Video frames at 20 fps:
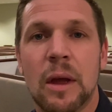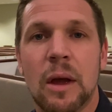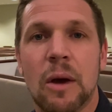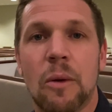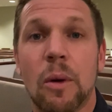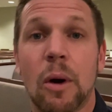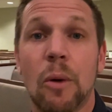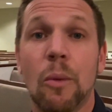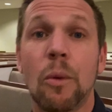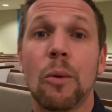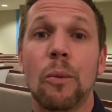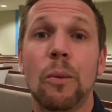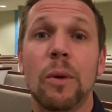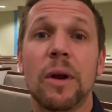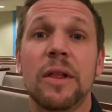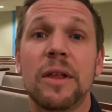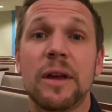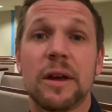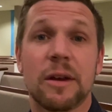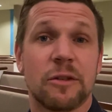Well, we're
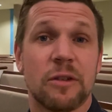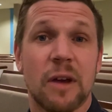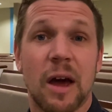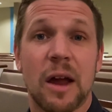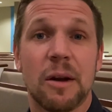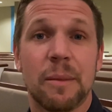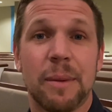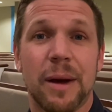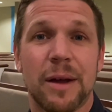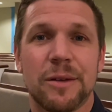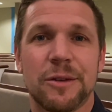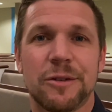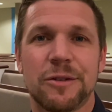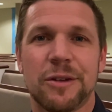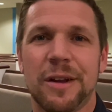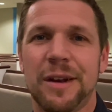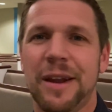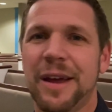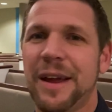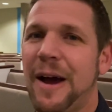really excited about this
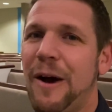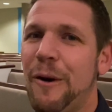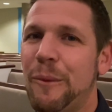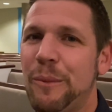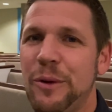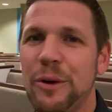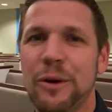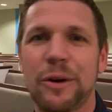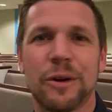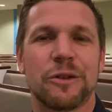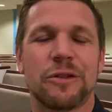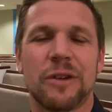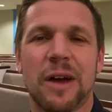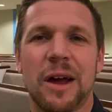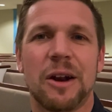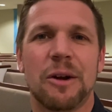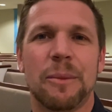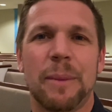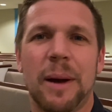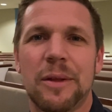Sunday. I hope you're
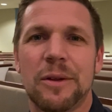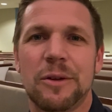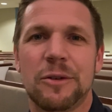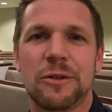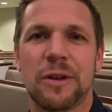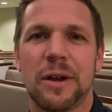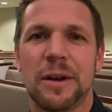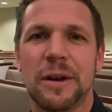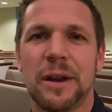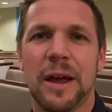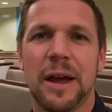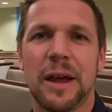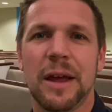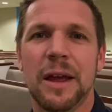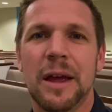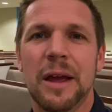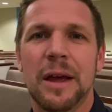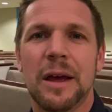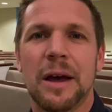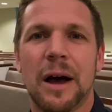excited about this Sunday.
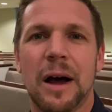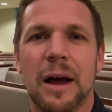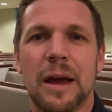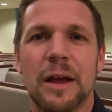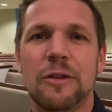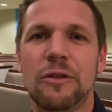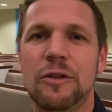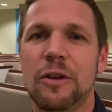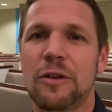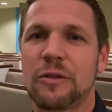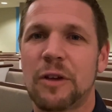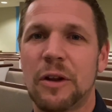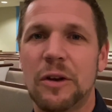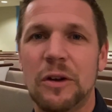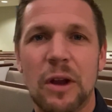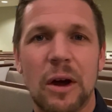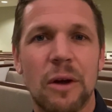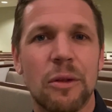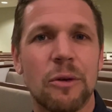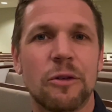It's just
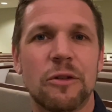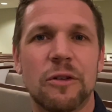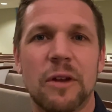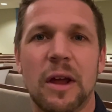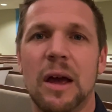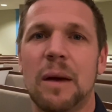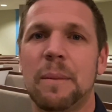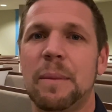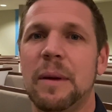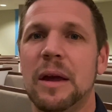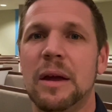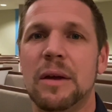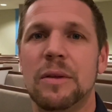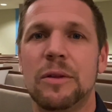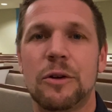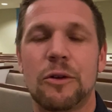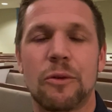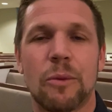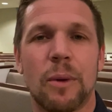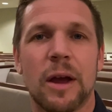another step in
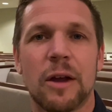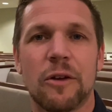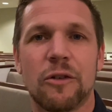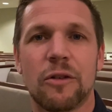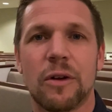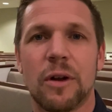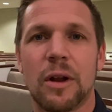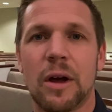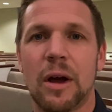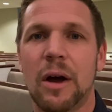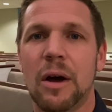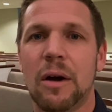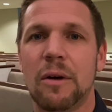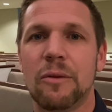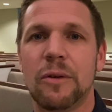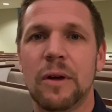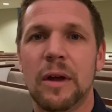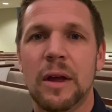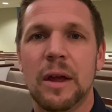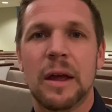the direction
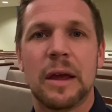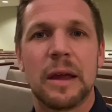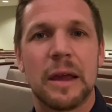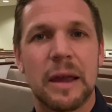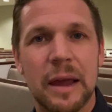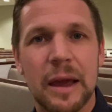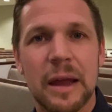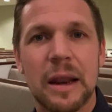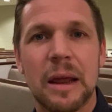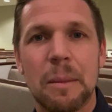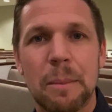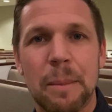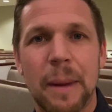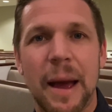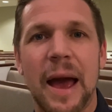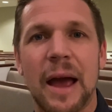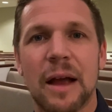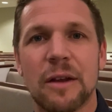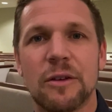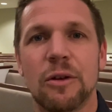of getting
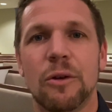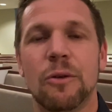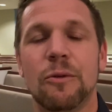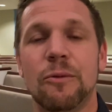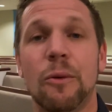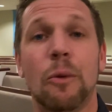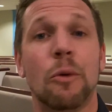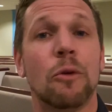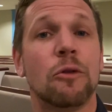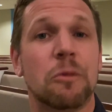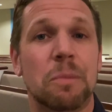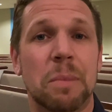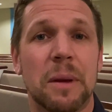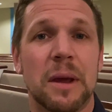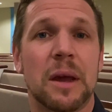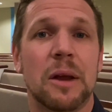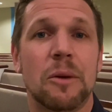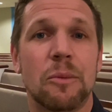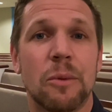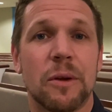back to full
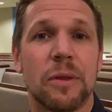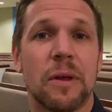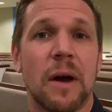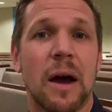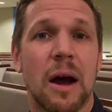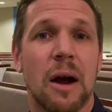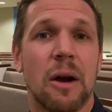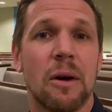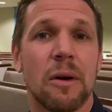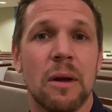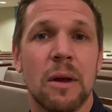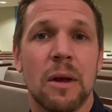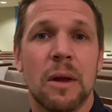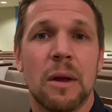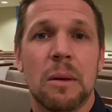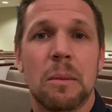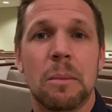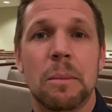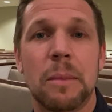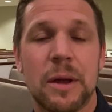speed with our
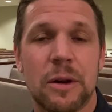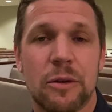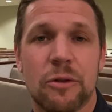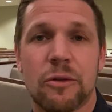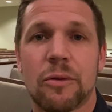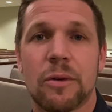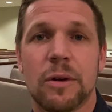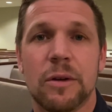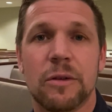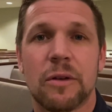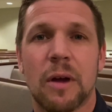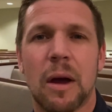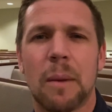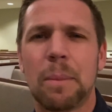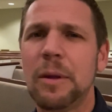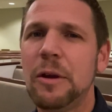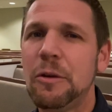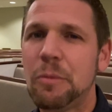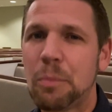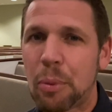ministries.
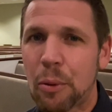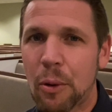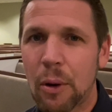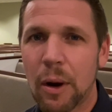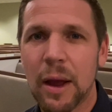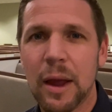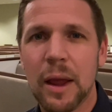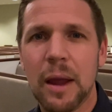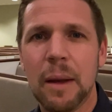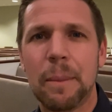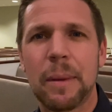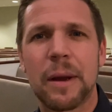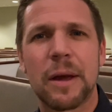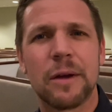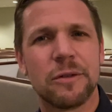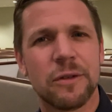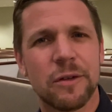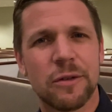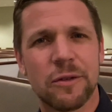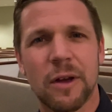Please pray,
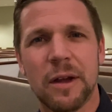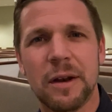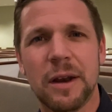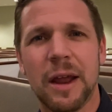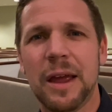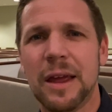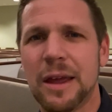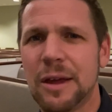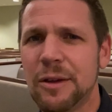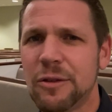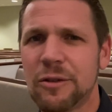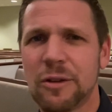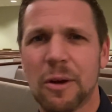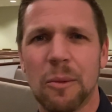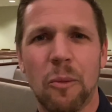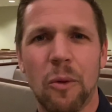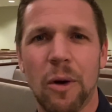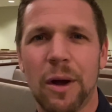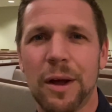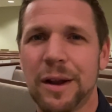because this Sunday is
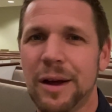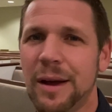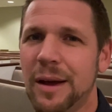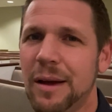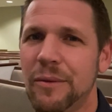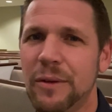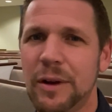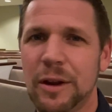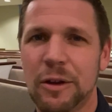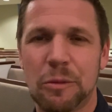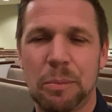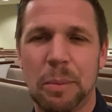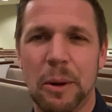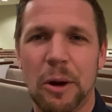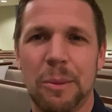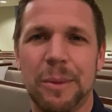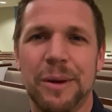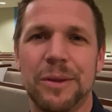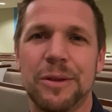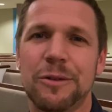somewhat of an
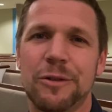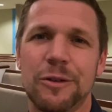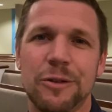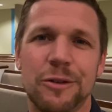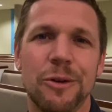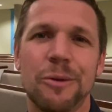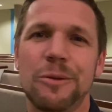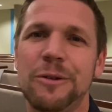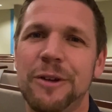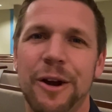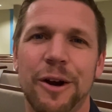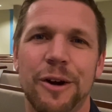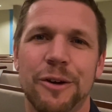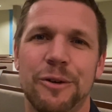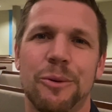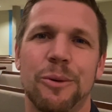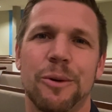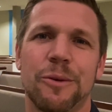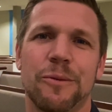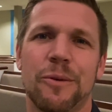experiment. This is new
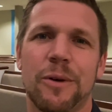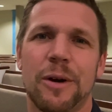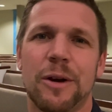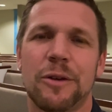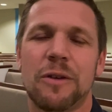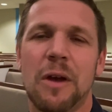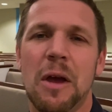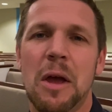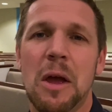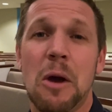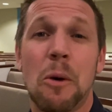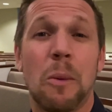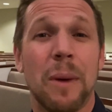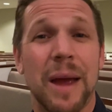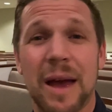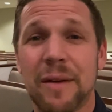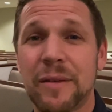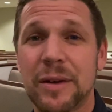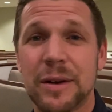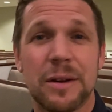territory for us. We
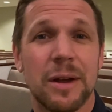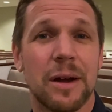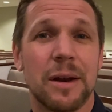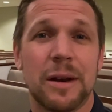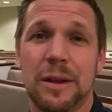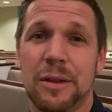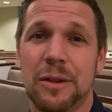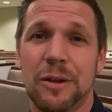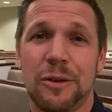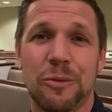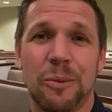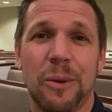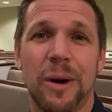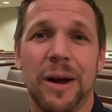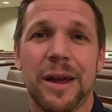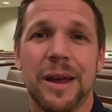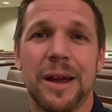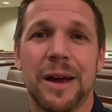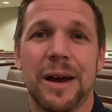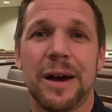haven't done it this
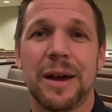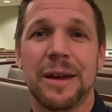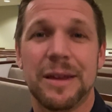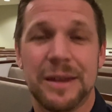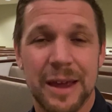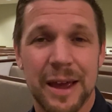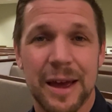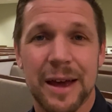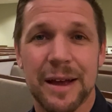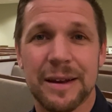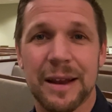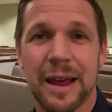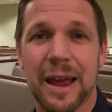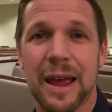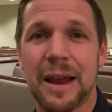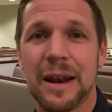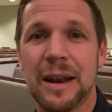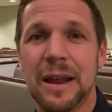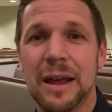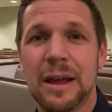way yet.
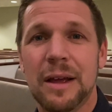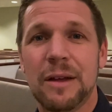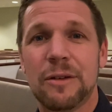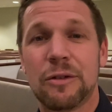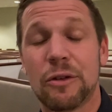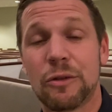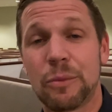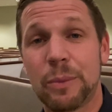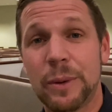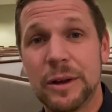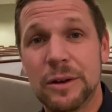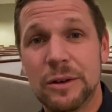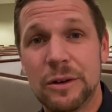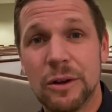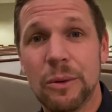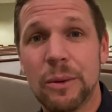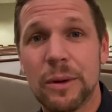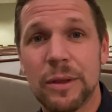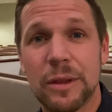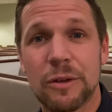And so as we
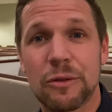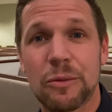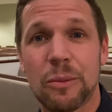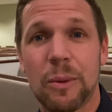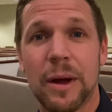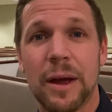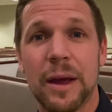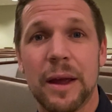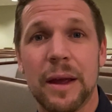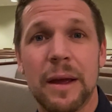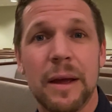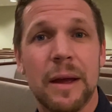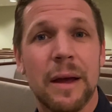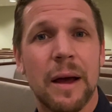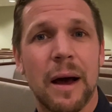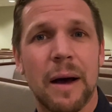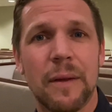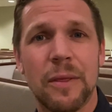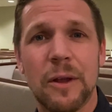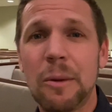do it this way,
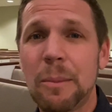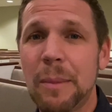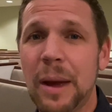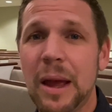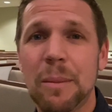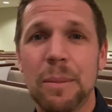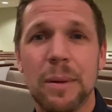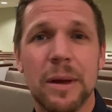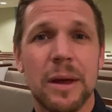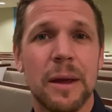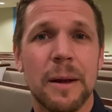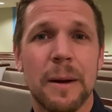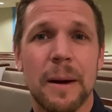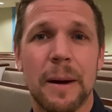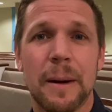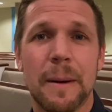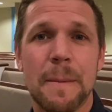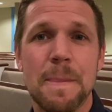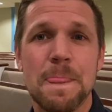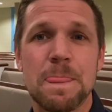there may be
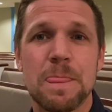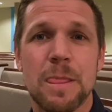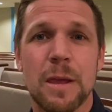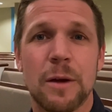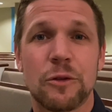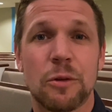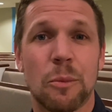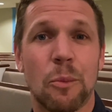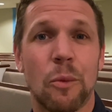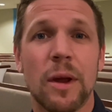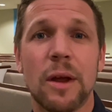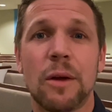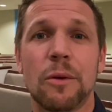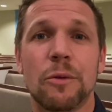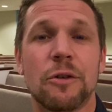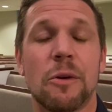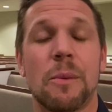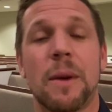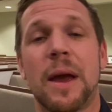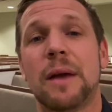some
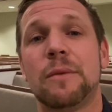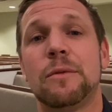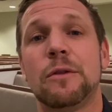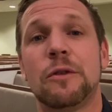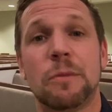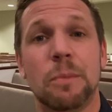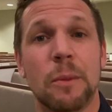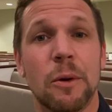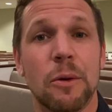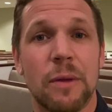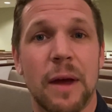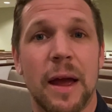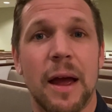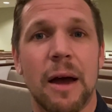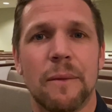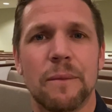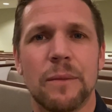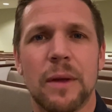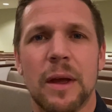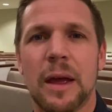wrinkles that we have to smooth
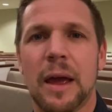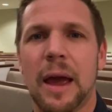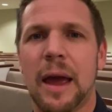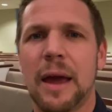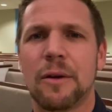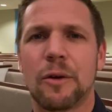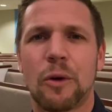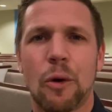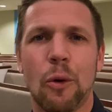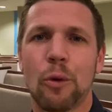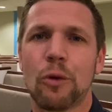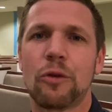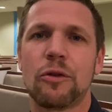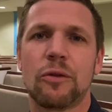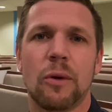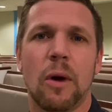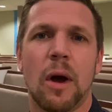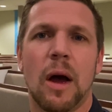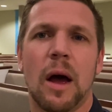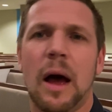out. And of course,
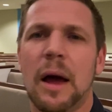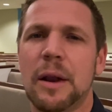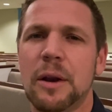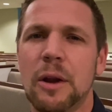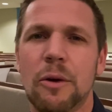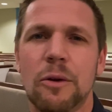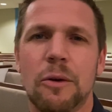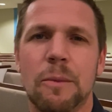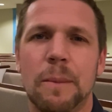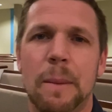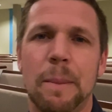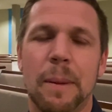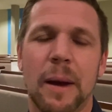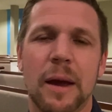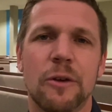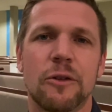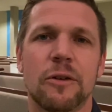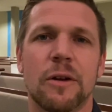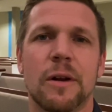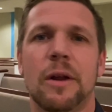I know you'll be
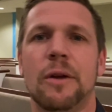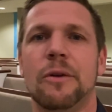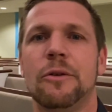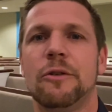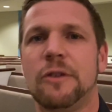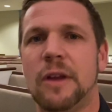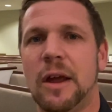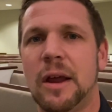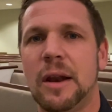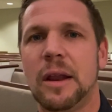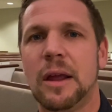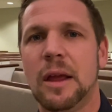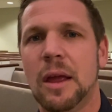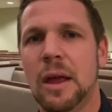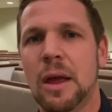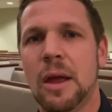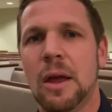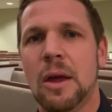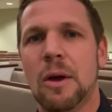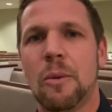patient and understanding
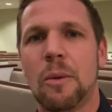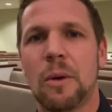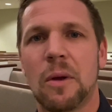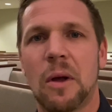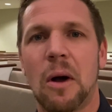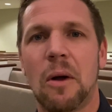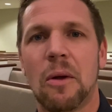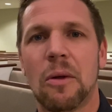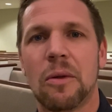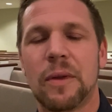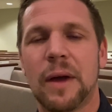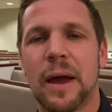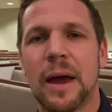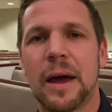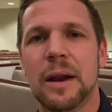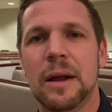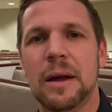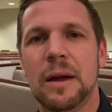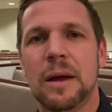with all of that.